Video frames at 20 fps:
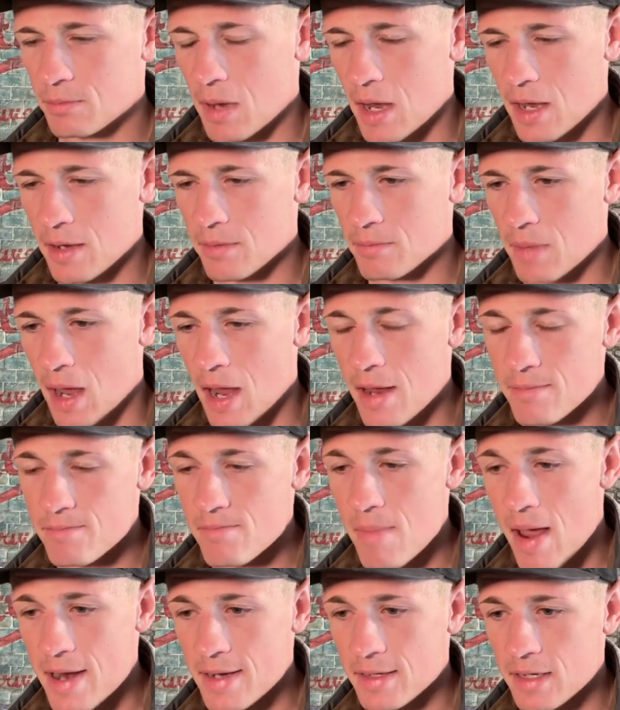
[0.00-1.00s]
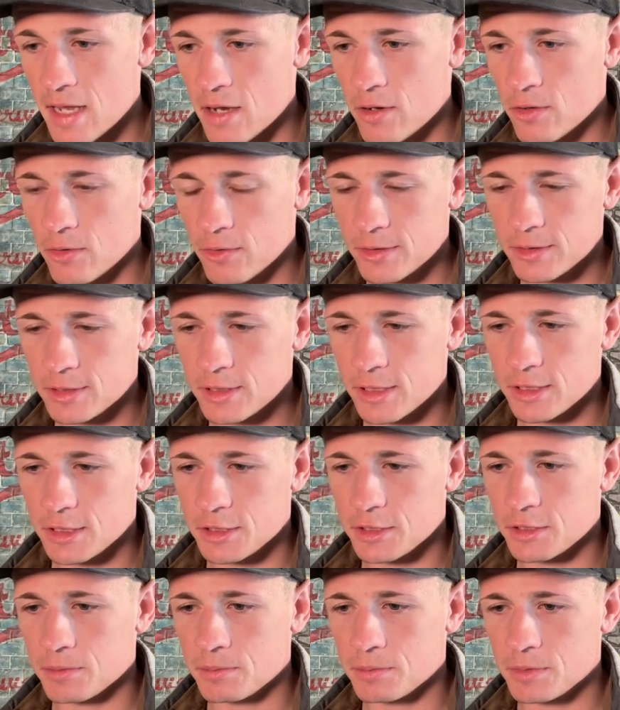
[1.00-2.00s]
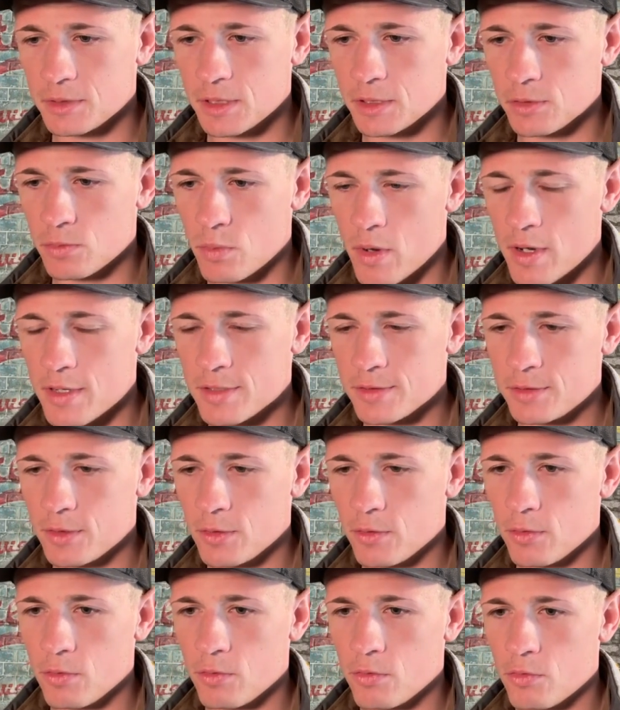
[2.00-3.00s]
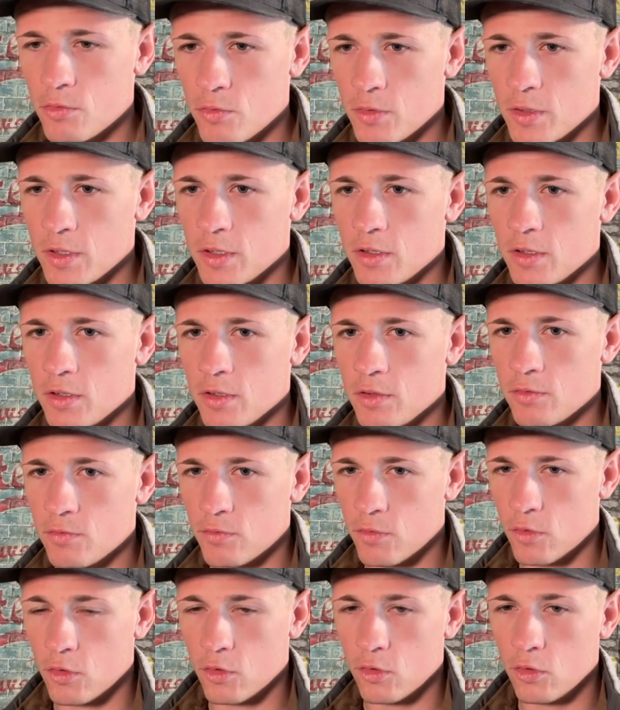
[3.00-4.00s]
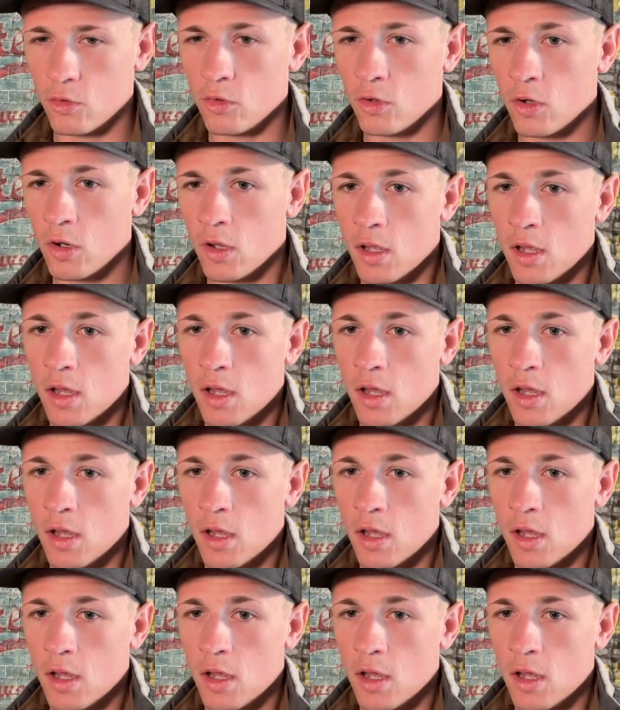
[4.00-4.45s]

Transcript: my main layering systems is 1, 2, 3, 4.